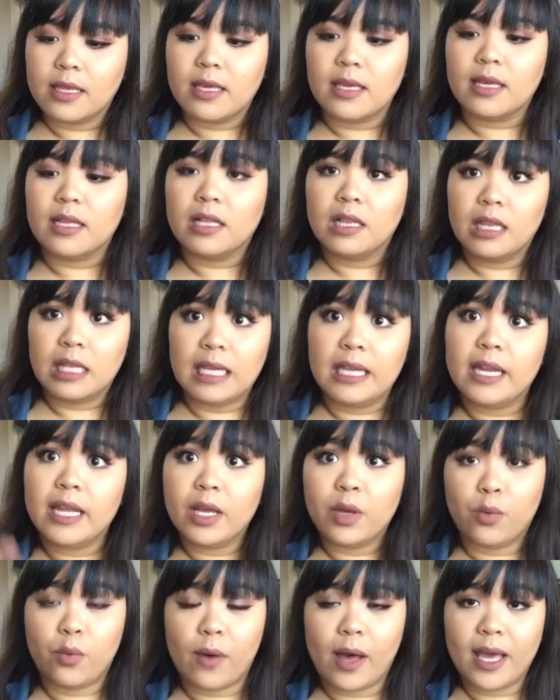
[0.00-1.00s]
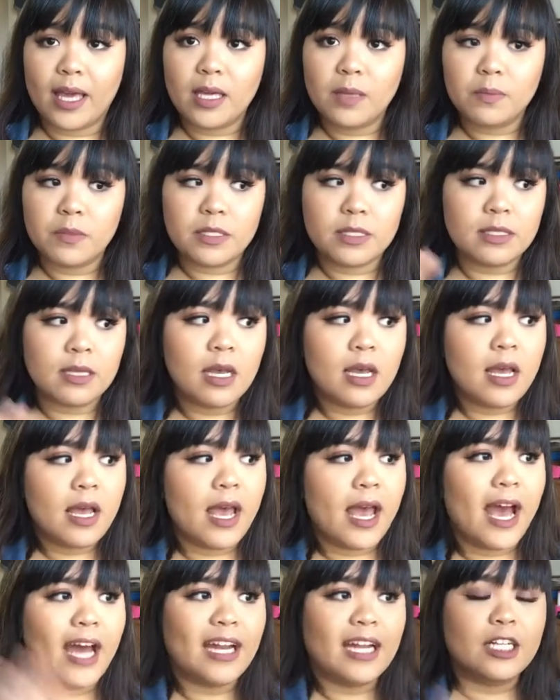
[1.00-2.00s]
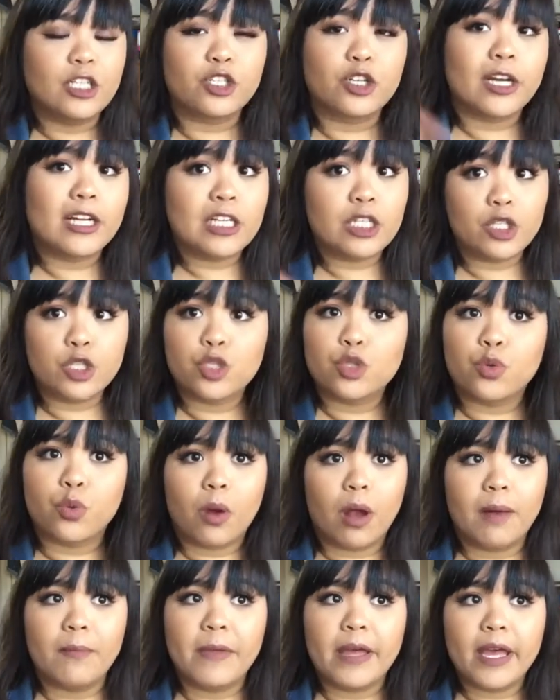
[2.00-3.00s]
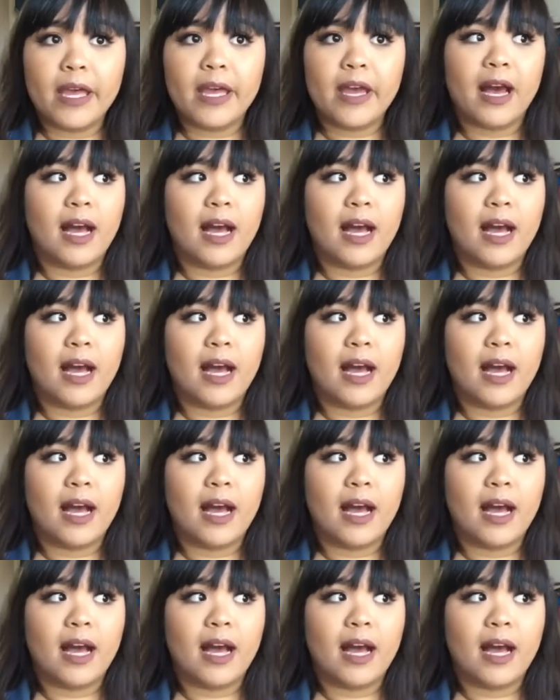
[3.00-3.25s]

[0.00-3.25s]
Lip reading: the cleaning wipes, and I try to scrub it.